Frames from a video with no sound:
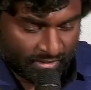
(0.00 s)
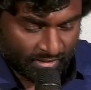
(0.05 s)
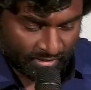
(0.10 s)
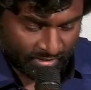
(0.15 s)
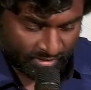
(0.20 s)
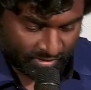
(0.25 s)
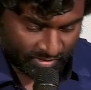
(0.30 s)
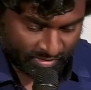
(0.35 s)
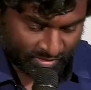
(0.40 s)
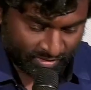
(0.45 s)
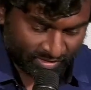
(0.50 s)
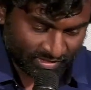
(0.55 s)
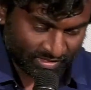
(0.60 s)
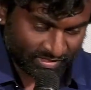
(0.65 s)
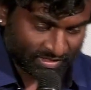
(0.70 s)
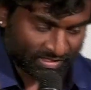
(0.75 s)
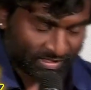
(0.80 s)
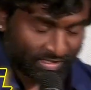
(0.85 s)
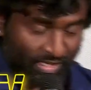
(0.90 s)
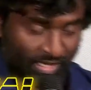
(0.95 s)
I
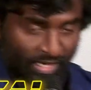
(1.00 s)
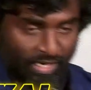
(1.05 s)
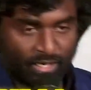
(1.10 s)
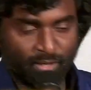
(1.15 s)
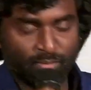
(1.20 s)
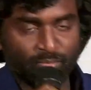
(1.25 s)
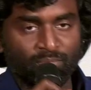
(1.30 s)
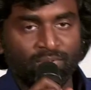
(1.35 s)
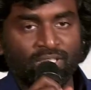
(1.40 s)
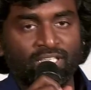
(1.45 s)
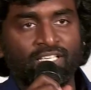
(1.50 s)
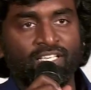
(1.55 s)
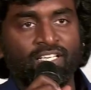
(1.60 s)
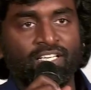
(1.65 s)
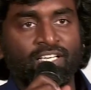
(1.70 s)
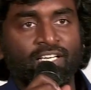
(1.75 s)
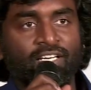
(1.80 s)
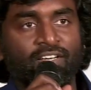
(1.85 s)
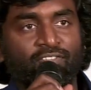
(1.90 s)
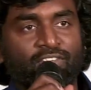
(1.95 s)
am
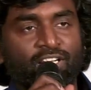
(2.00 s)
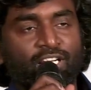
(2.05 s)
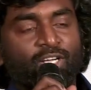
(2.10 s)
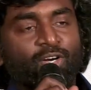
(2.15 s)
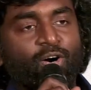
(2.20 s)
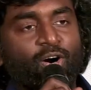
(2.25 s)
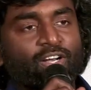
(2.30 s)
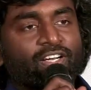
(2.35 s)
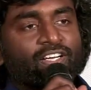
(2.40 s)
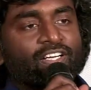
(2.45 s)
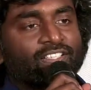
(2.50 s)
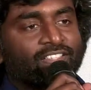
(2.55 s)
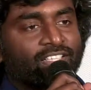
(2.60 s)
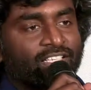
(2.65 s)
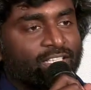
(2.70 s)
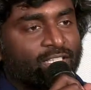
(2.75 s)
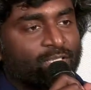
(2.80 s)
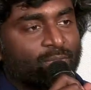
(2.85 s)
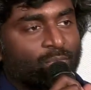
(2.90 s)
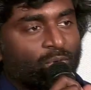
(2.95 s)
feeling honored
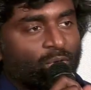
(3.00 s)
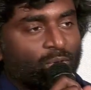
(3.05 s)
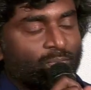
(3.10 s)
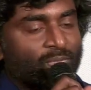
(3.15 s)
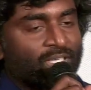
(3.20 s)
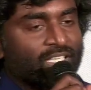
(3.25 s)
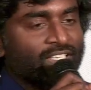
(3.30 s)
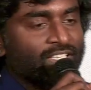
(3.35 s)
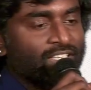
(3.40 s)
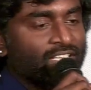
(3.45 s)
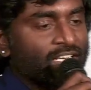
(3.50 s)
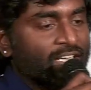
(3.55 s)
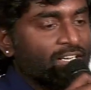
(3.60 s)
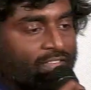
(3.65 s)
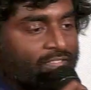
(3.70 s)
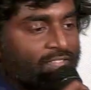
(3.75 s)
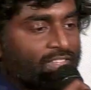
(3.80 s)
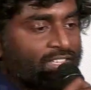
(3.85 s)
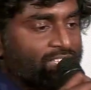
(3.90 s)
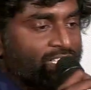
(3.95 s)
that probably
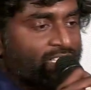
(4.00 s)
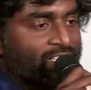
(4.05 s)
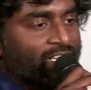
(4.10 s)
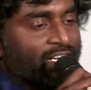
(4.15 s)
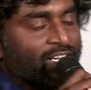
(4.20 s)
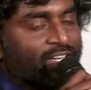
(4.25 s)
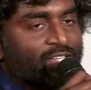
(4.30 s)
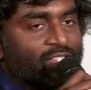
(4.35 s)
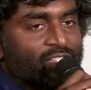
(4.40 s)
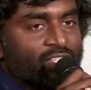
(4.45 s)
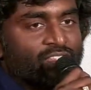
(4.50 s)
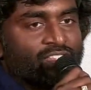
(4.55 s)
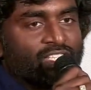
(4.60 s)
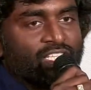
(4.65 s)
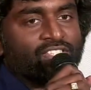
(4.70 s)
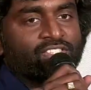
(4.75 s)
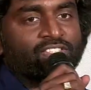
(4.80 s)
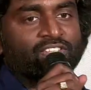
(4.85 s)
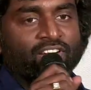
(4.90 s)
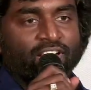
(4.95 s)
with the trailers of
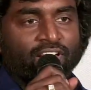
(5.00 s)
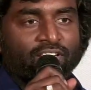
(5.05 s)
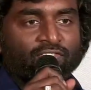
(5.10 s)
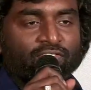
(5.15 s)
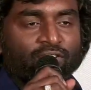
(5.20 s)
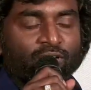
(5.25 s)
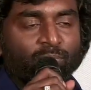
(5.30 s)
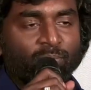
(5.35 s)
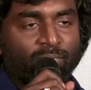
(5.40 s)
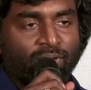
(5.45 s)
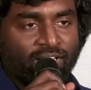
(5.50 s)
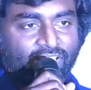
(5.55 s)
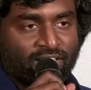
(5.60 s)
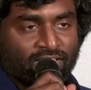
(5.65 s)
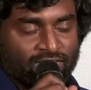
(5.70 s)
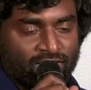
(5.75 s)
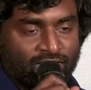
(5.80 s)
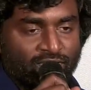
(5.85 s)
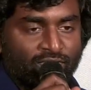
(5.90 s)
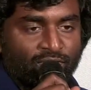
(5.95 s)
such great
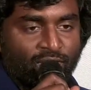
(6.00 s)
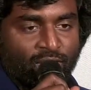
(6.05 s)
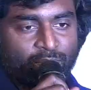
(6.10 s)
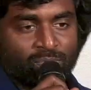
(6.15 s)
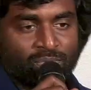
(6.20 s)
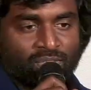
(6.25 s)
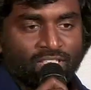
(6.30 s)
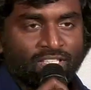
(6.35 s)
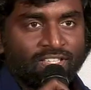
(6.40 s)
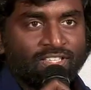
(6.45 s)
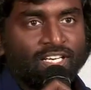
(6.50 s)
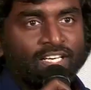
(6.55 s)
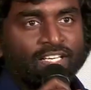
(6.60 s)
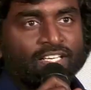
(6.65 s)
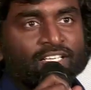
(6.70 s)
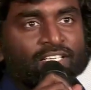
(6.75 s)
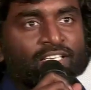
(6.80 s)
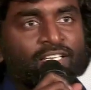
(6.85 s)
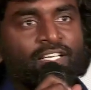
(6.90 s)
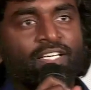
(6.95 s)
filmmakers and films, that